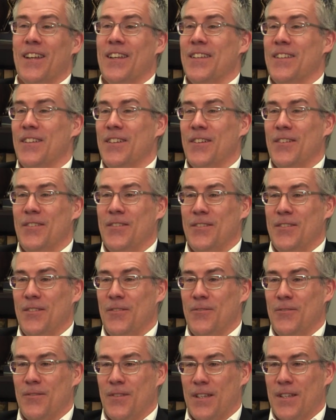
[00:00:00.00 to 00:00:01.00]
you
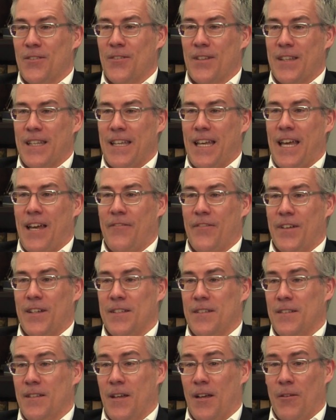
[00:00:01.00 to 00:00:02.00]
you literally have
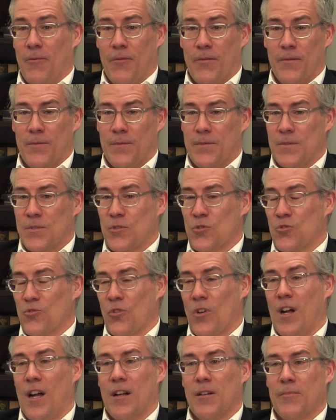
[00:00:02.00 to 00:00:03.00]
a, a
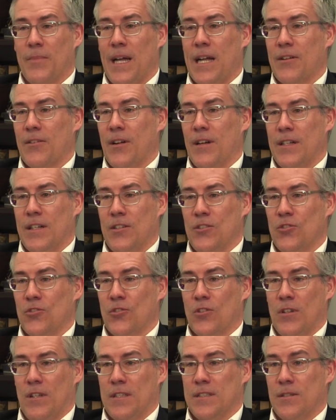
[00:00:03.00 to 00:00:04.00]
strong background in
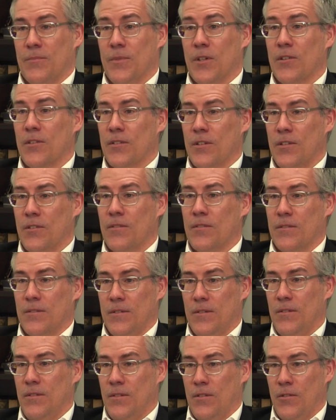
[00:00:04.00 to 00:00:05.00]
journalism. You're you're
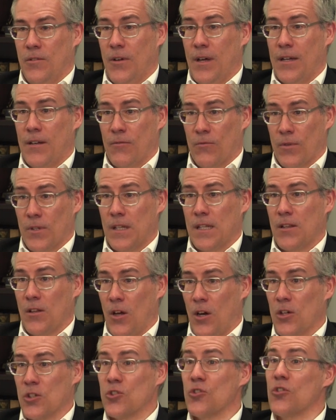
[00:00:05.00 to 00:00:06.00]
you, you had a really
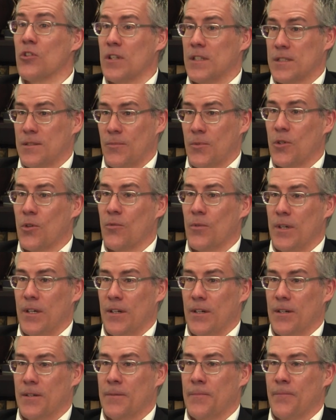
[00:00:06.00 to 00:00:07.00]
long journalism
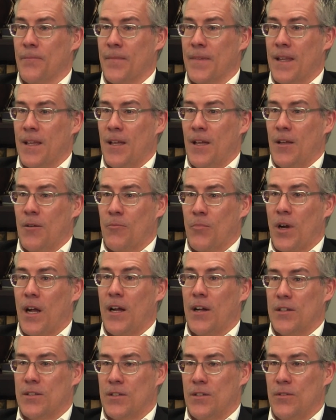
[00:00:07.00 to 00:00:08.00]
career
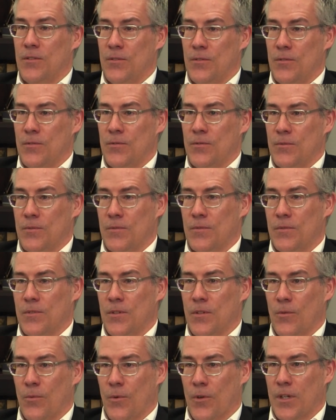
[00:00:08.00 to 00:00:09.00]
prior to
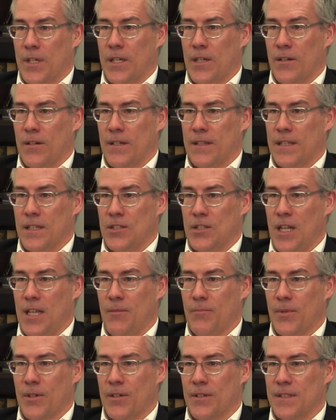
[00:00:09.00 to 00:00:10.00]
your work here at the
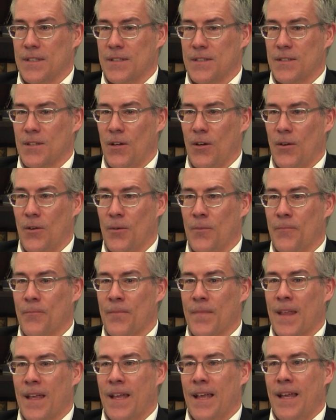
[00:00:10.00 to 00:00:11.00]
chamber, and so
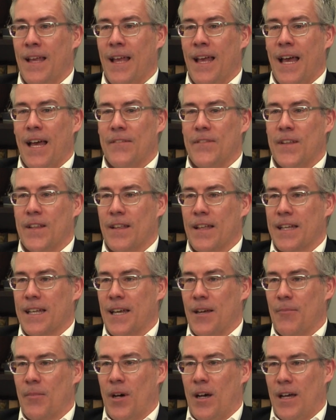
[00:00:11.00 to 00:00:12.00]
I feel like
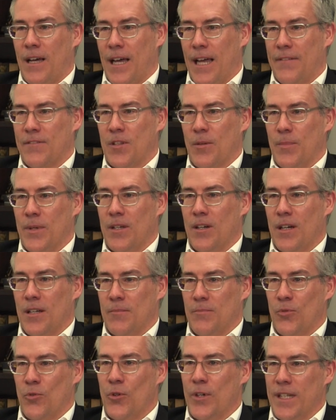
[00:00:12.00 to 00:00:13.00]
I'm, I have to be
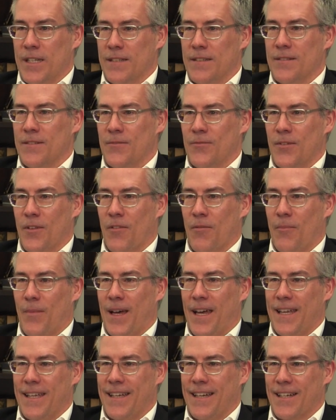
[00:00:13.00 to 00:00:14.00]
on point with
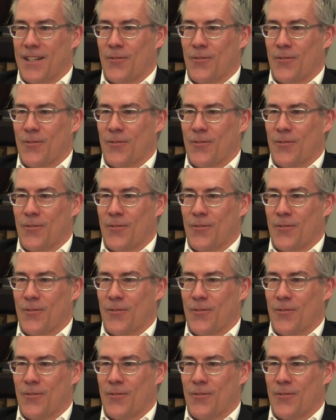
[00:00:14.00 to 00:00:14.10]
my uh,